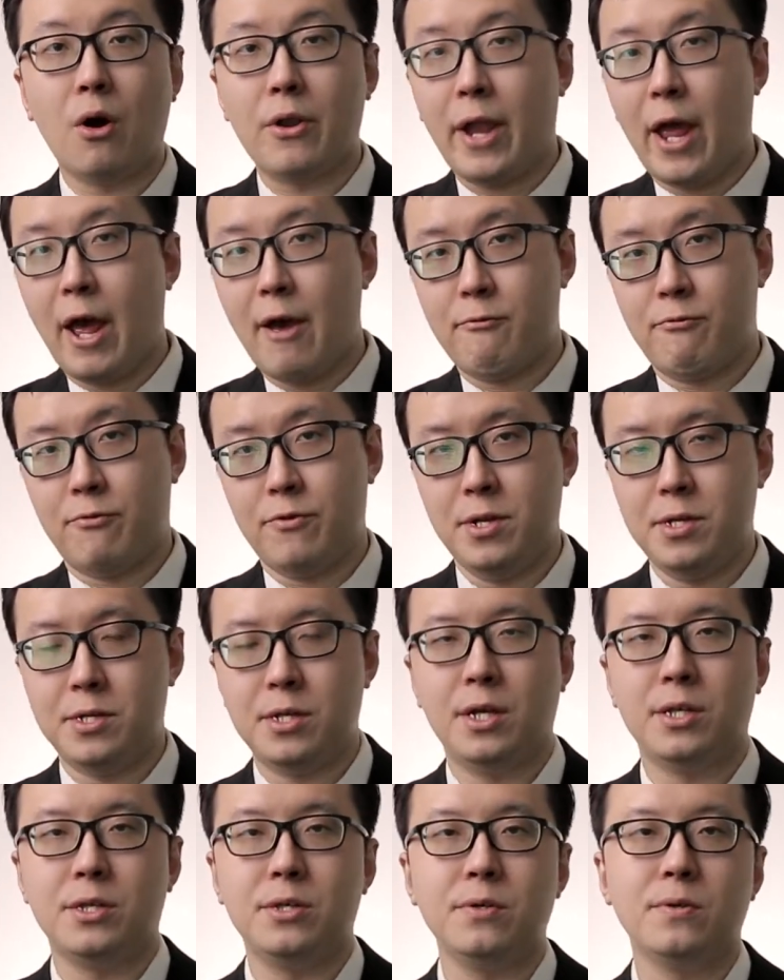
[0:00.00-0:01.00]
on average
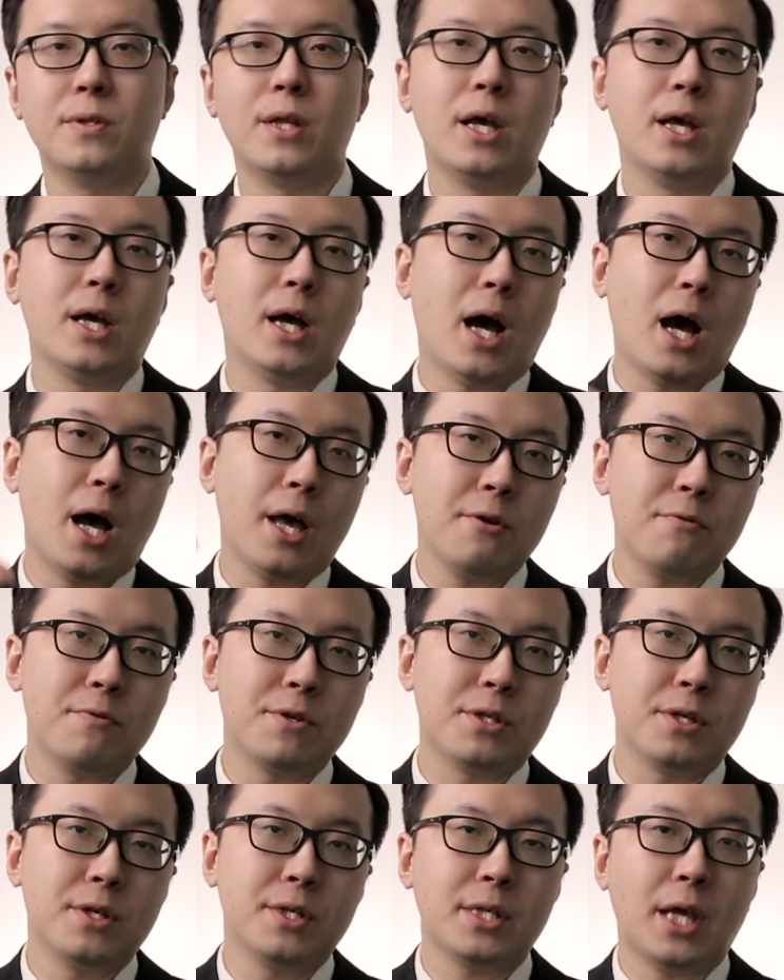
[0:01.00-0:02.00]
yield higher
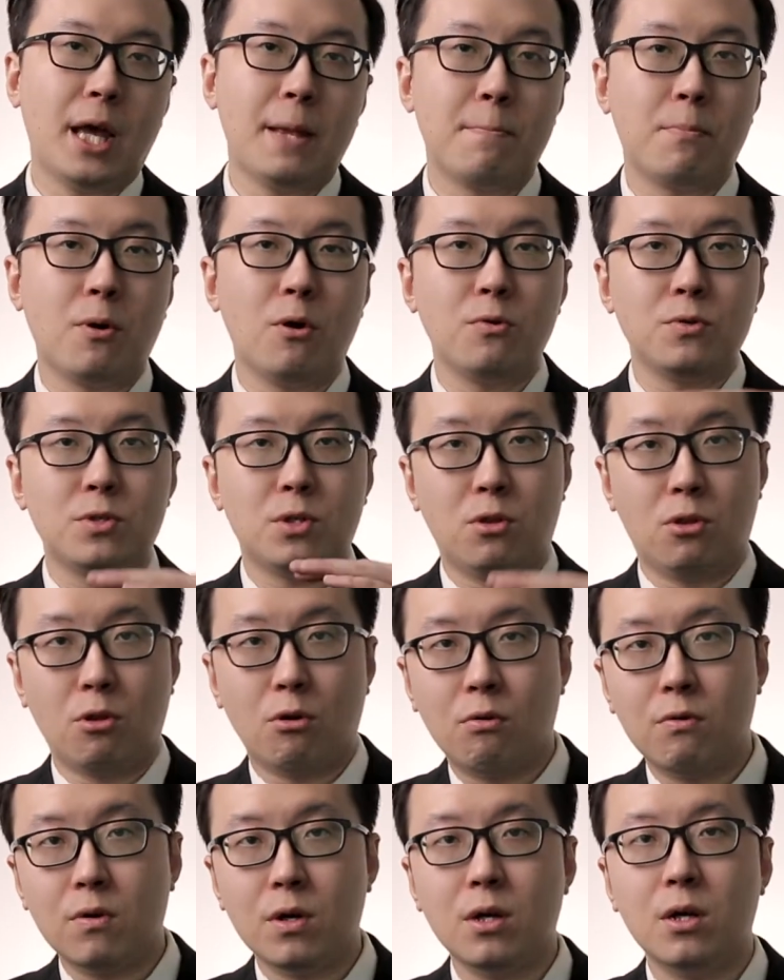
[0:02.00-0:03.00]
returns and pose
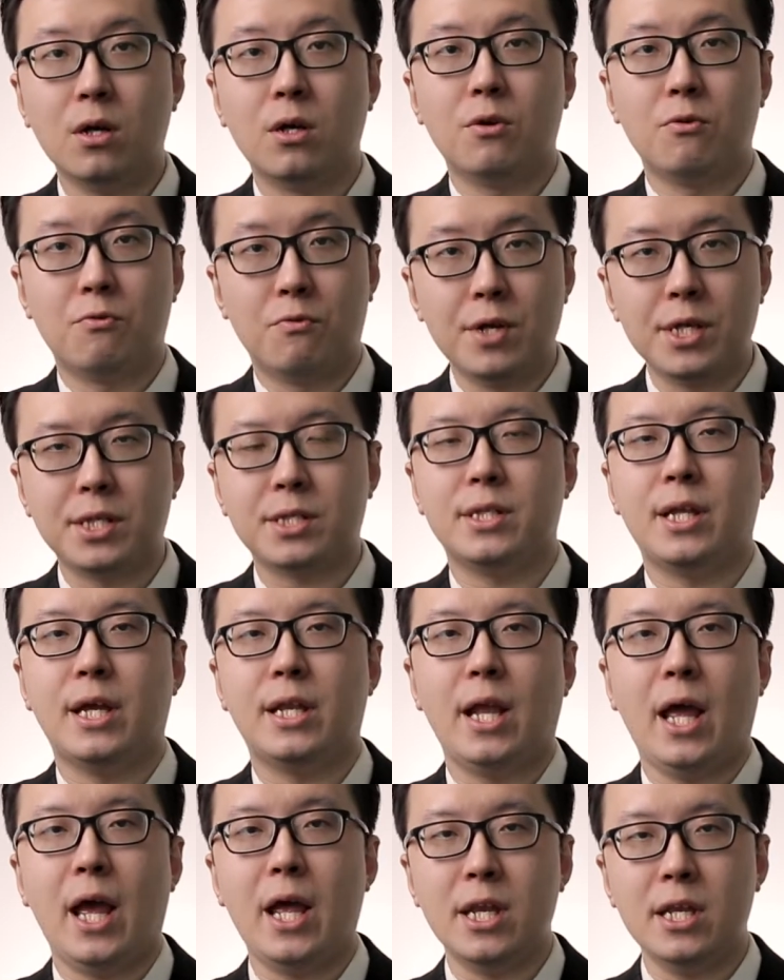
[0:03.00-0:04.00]
lower risk than
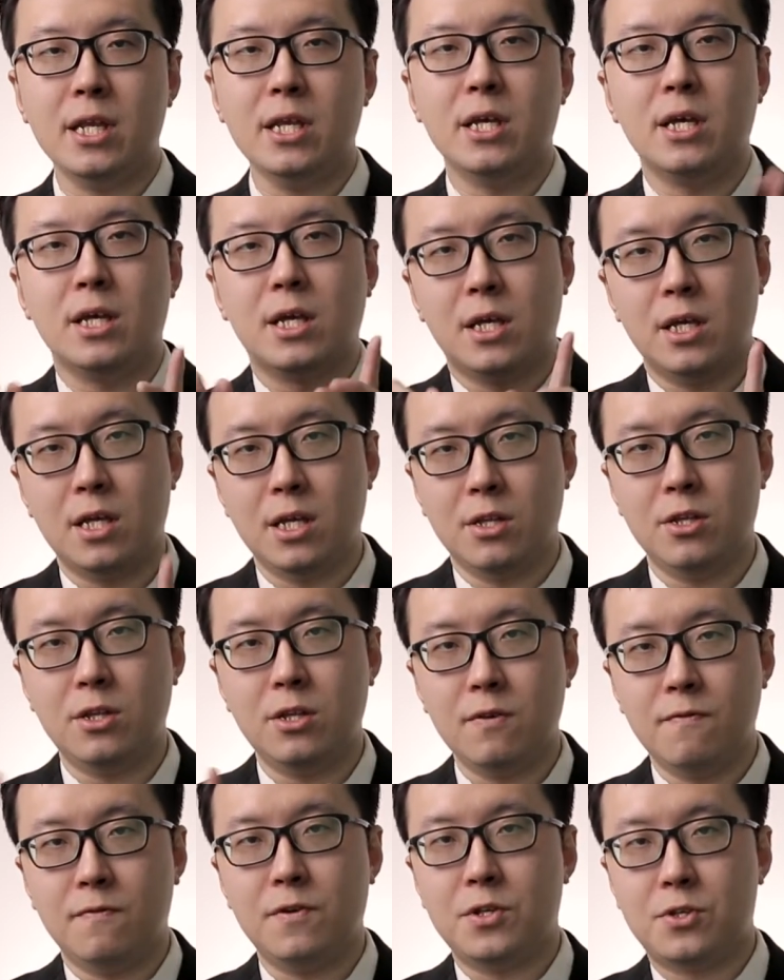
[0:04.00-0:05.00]
any
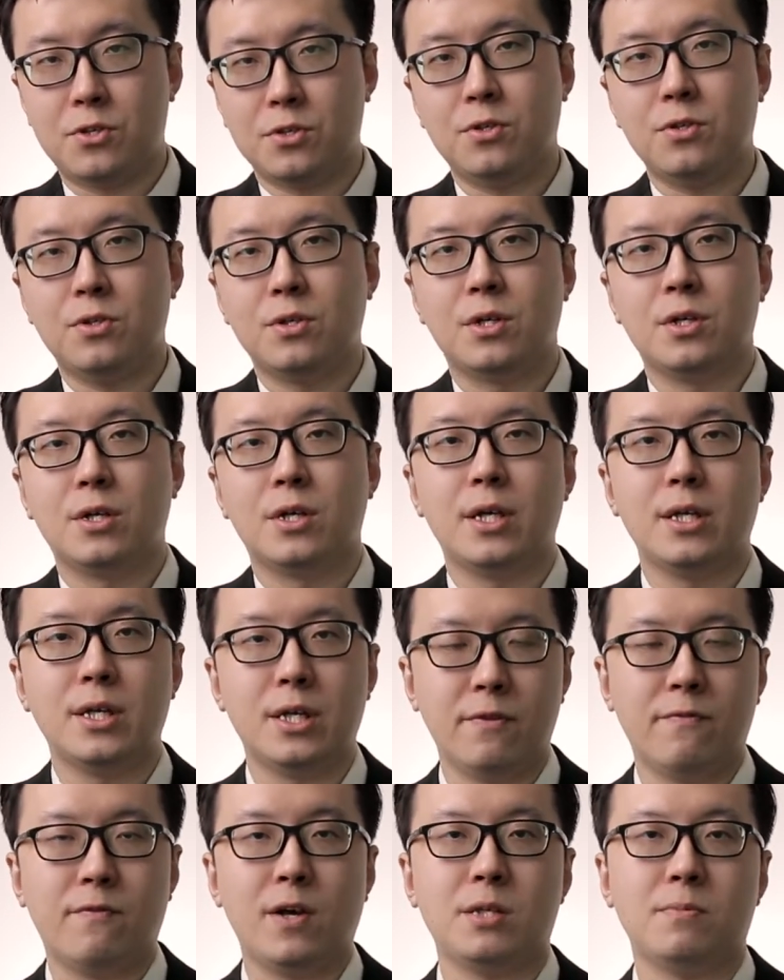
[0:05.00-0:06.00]
individual
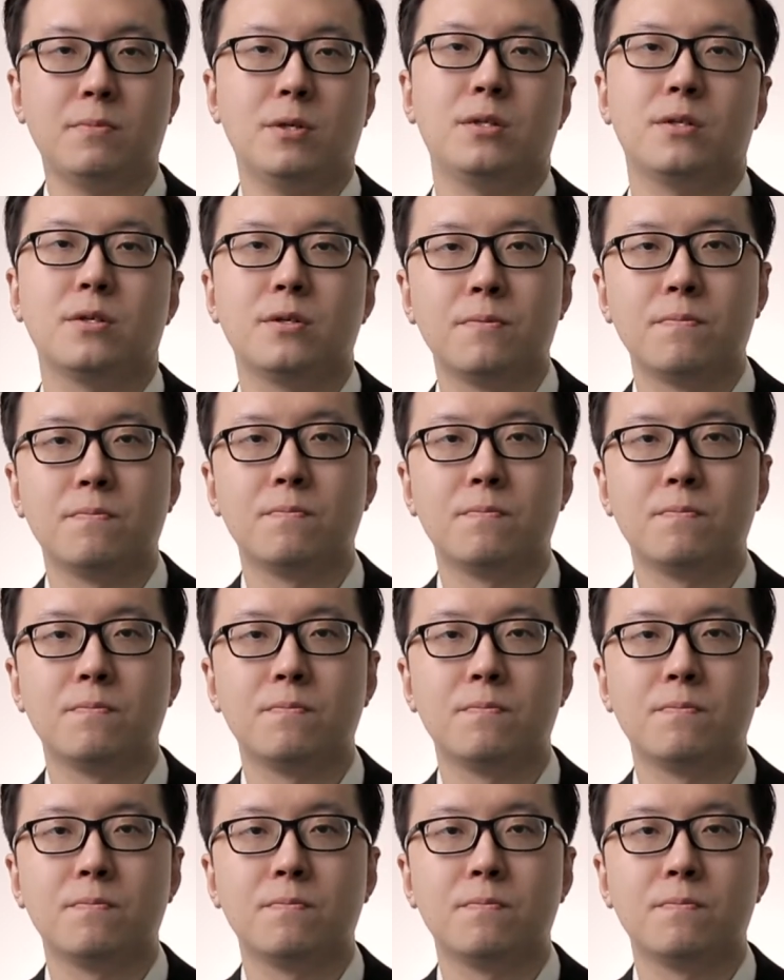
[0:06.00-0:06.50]
investment.